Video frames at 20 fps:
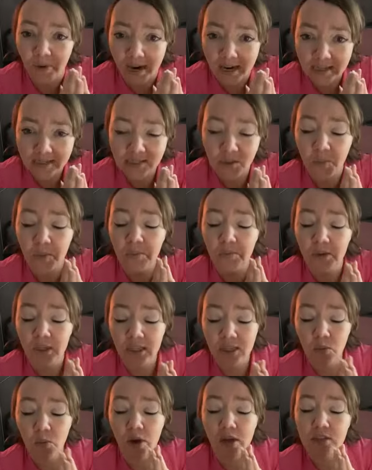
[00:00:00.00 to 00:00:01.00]
Right? So we
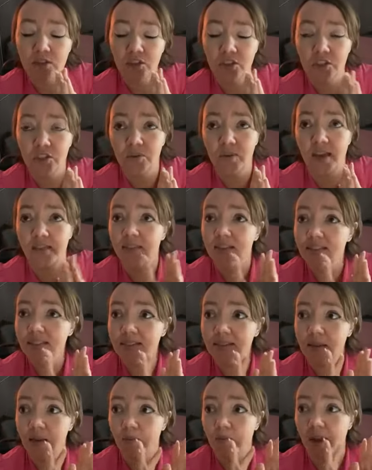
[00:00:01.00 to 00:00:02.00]
really want to, and this
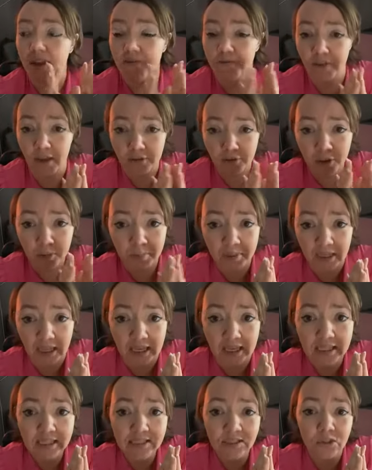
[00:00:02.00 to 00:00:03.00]
is my favorite
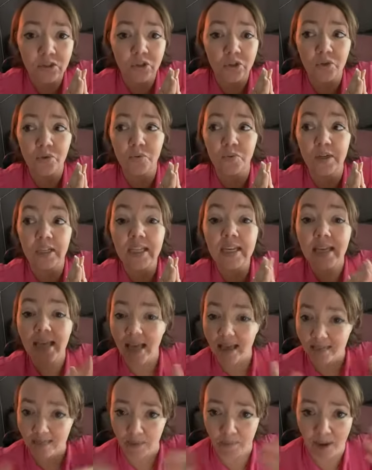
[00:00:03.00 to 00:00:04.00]
place to really
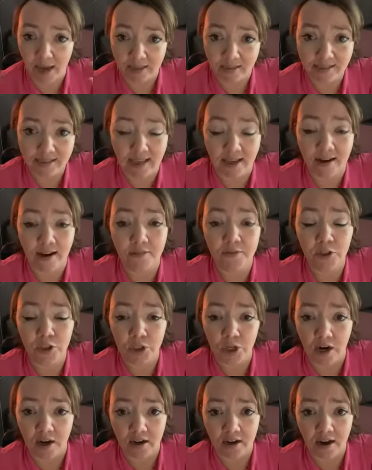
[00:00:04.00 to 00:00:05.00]
get in the mindset of your
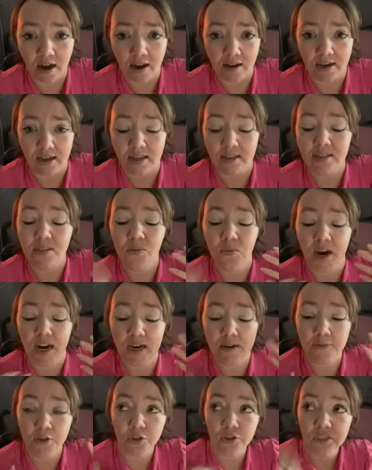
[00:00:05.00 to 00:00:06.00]
target audience,
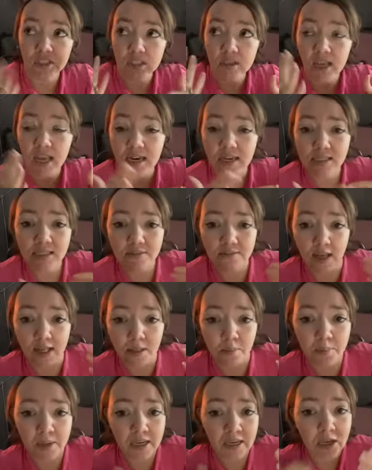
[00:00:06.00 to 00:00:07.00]
right? If you're still kind of
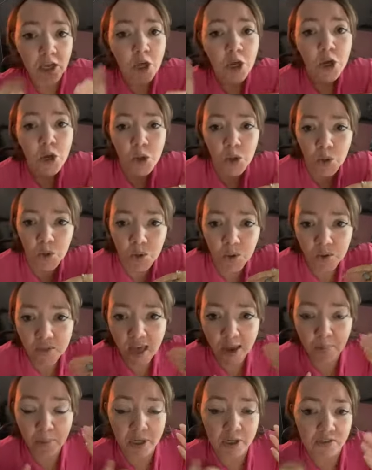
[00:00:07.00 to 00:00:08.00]
developing who
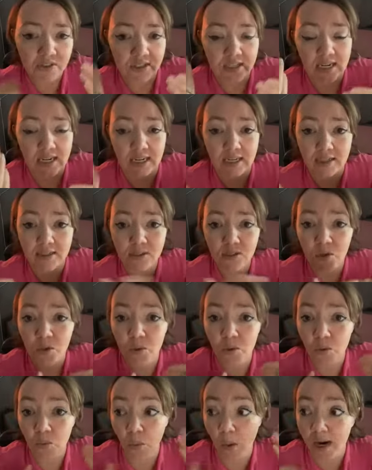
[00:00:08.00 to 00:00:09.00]
that person is,
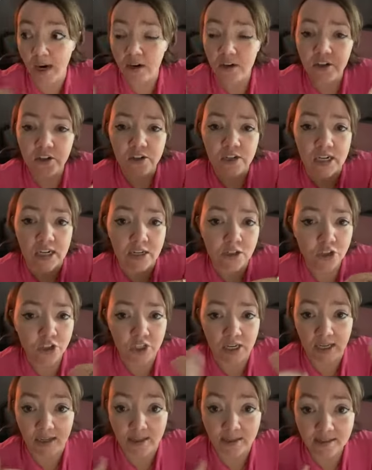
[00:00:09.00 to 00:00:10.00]
where your
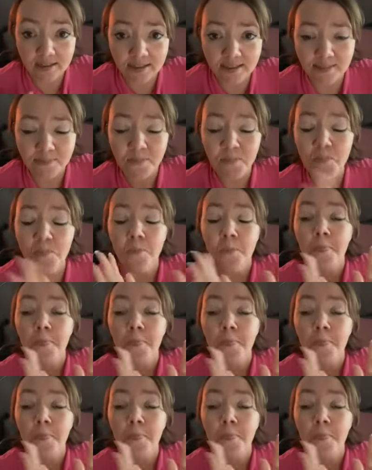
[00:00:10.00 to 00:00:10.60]
niche is,